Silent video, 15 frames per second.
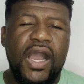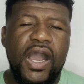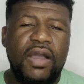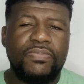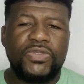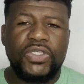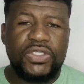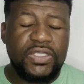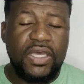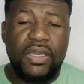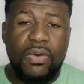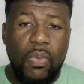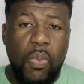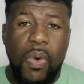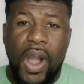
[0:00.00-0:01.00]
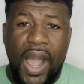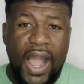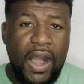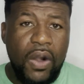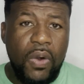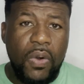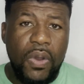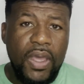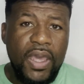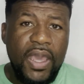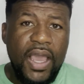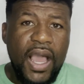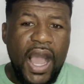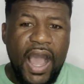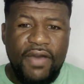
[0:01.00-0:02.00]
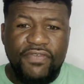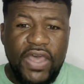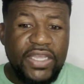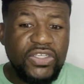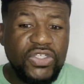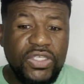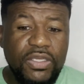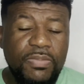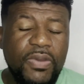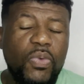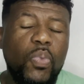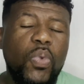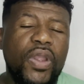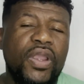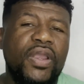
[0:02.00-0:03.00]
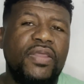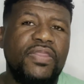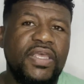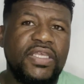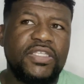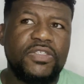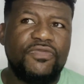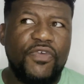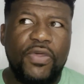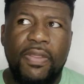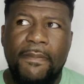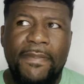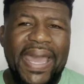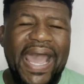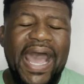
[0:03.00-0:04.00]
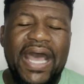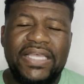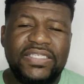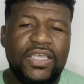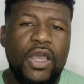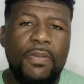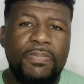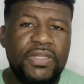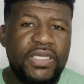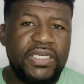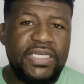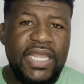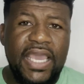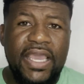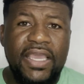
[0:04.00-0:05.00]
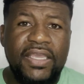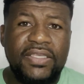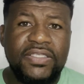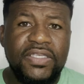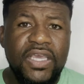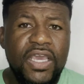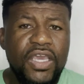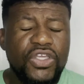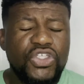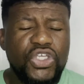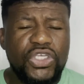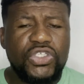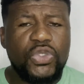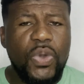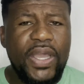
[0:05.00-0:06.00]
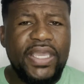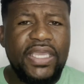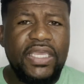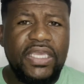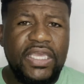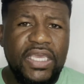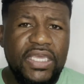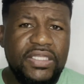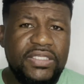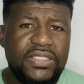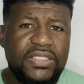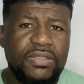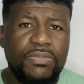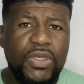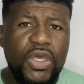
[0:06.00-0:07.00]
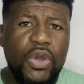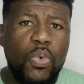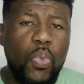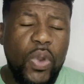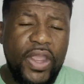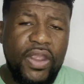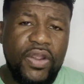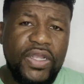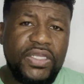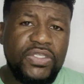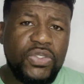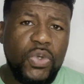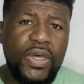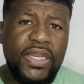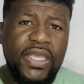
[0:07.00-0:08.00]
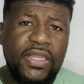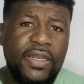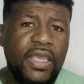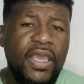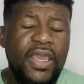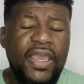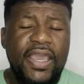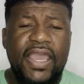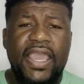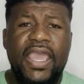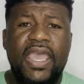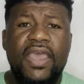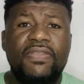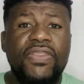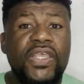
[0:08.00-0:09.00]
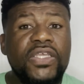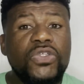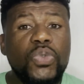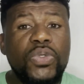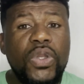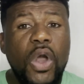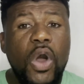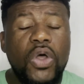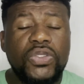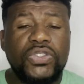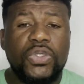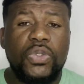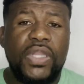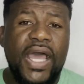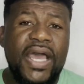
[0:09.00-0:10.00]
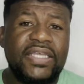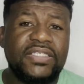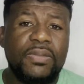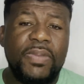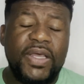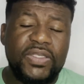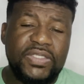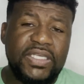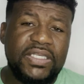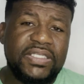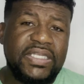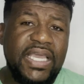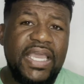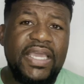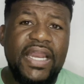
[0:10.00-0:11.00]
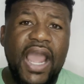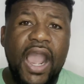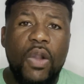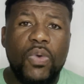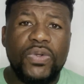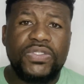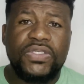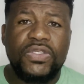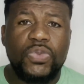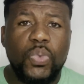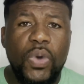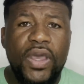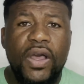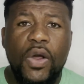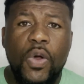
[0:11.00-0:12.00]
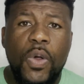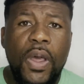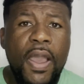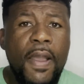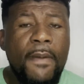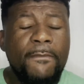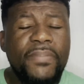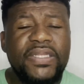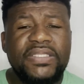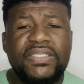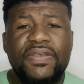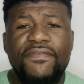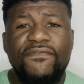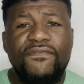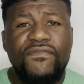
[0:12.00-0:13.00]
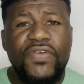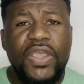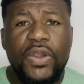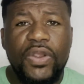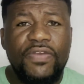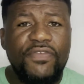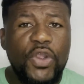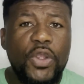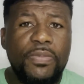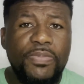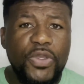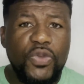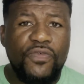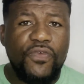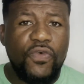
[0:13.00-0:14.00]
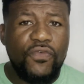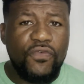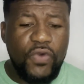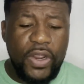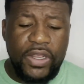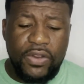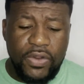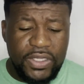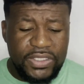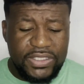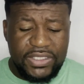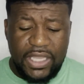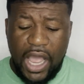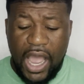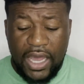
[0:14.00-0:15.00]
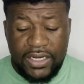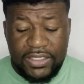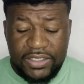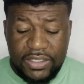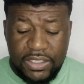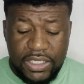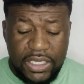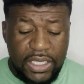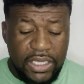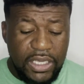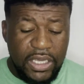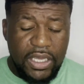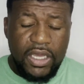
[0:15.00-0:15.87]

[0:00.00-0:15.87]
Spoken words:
I'm just like, wow. I've actually been wearing this for the past couple of days just so I can get some good wearings on it. And this one also lasts about 6 to 8 hours as well, but it's a very, very beautiful fragrance. Honestly,